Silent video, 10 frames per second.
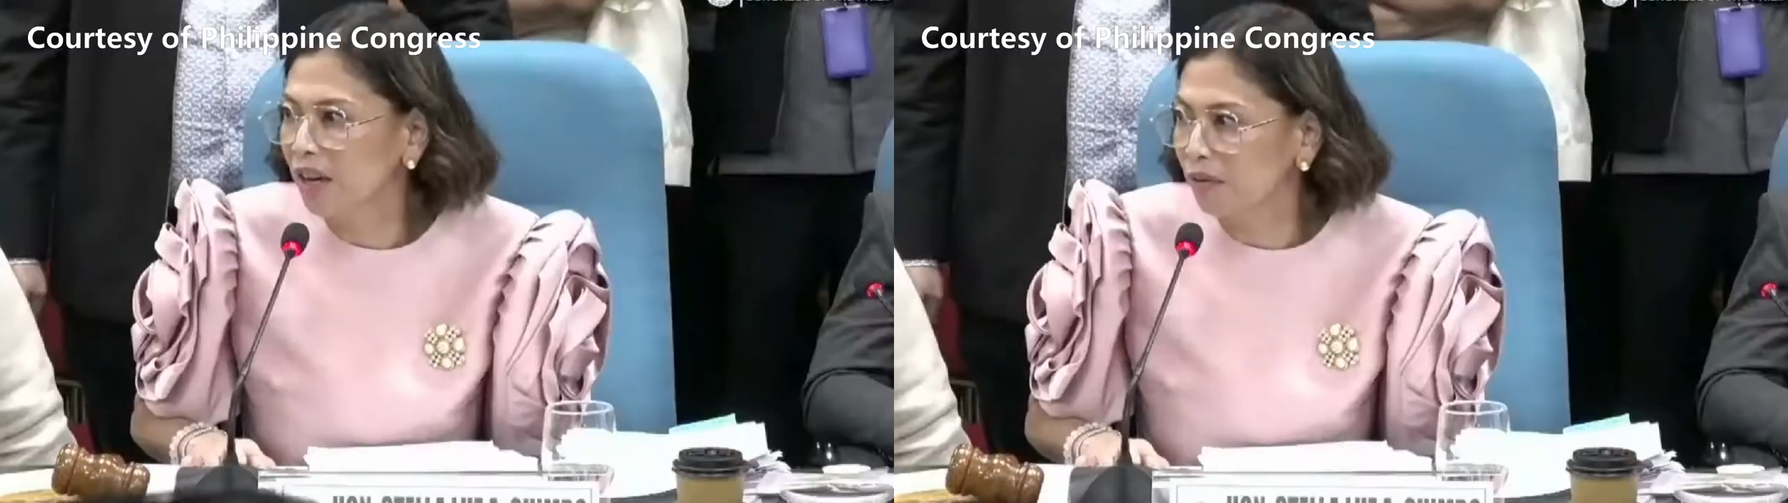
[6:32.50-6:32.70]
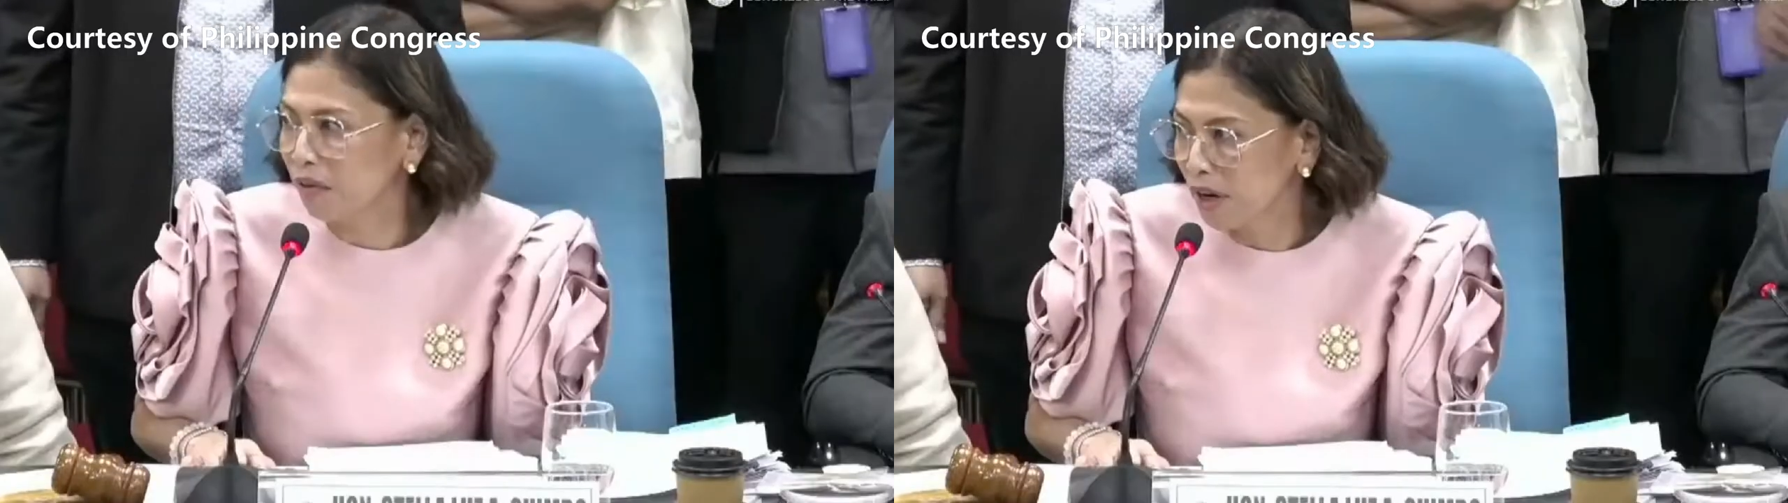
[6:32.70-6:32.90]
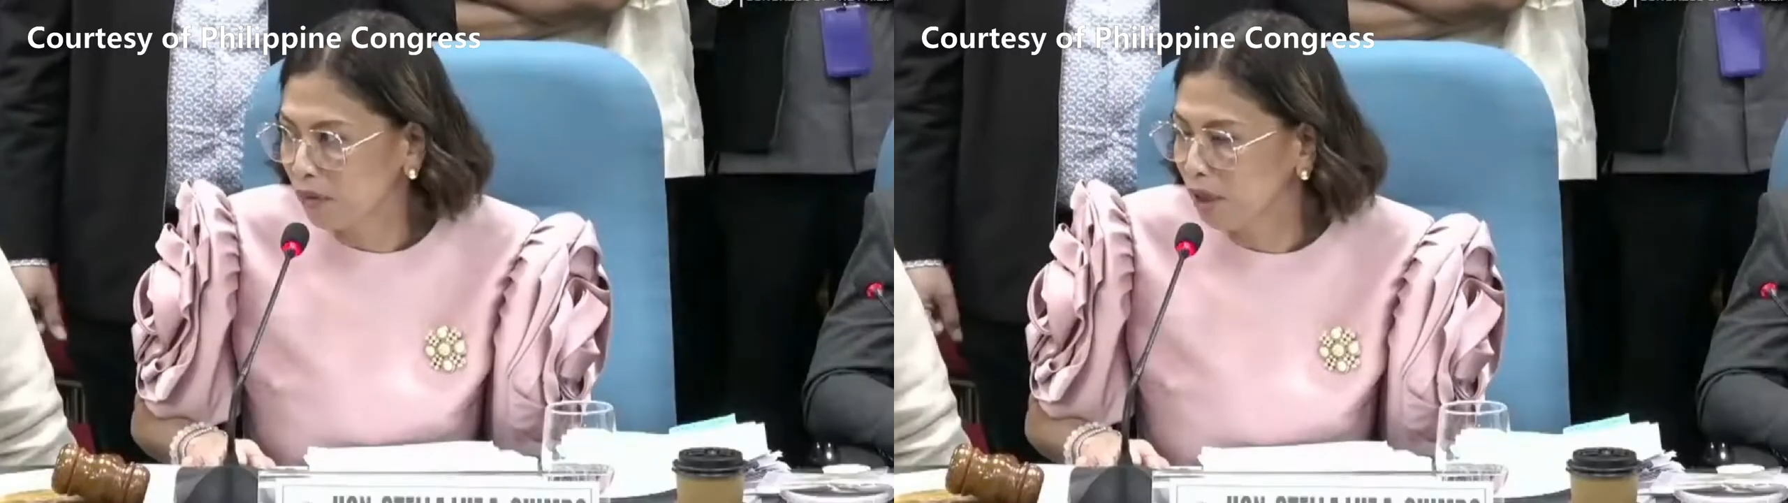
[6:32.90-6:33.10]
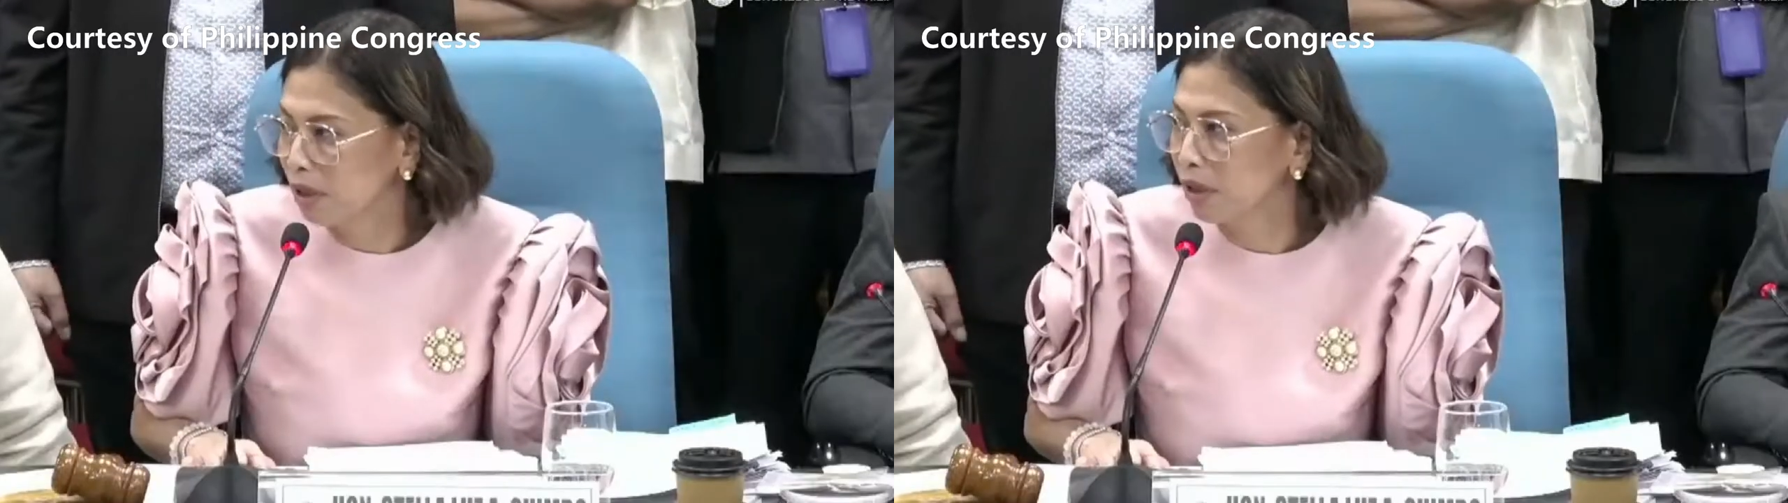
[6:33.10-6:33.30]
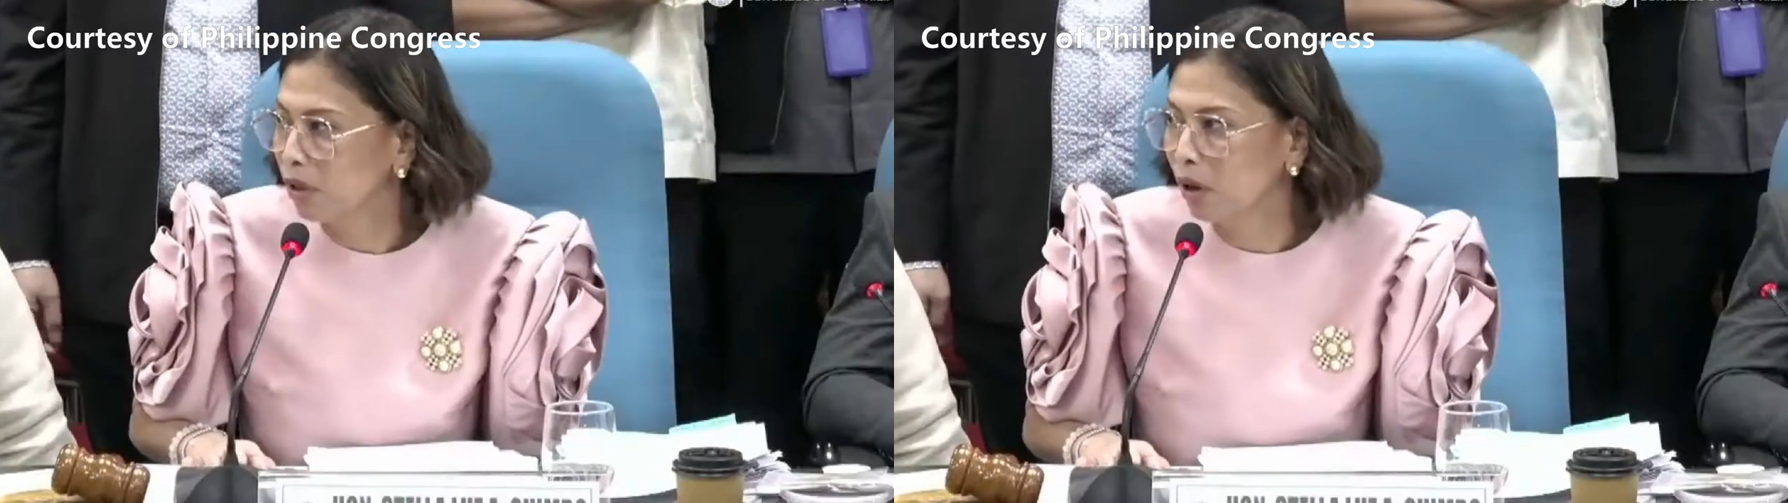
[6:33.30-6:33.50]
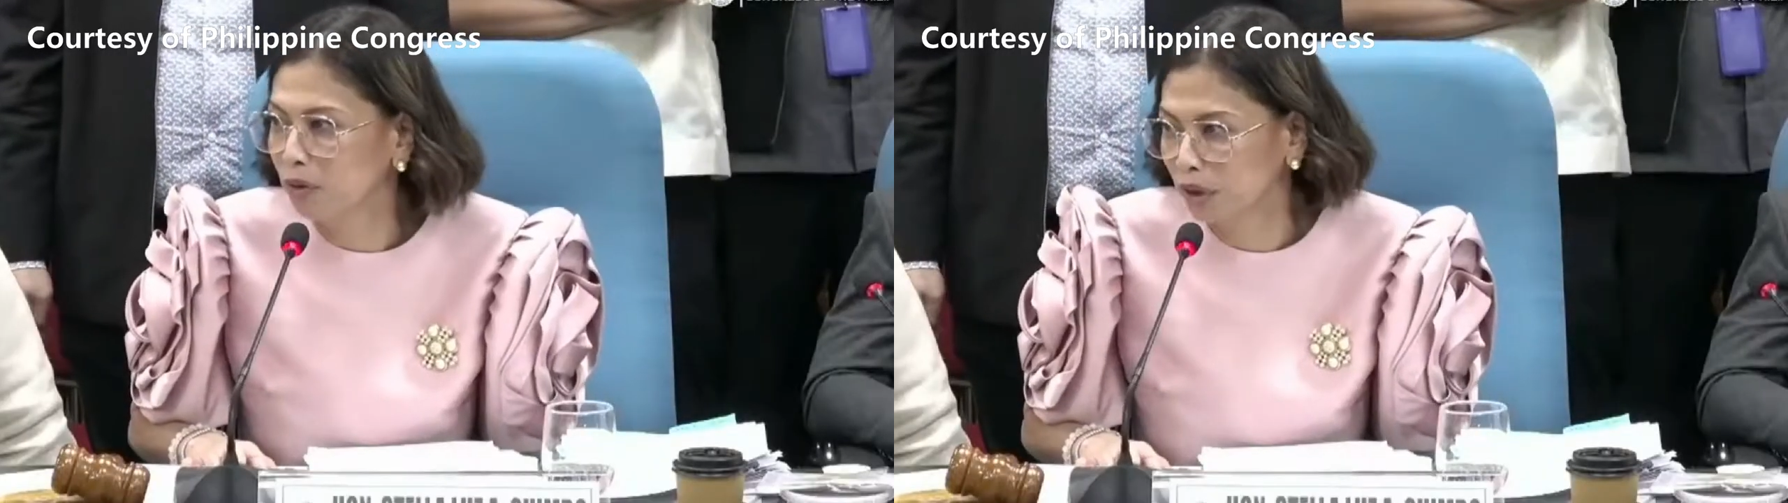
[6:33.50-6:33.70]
in favor of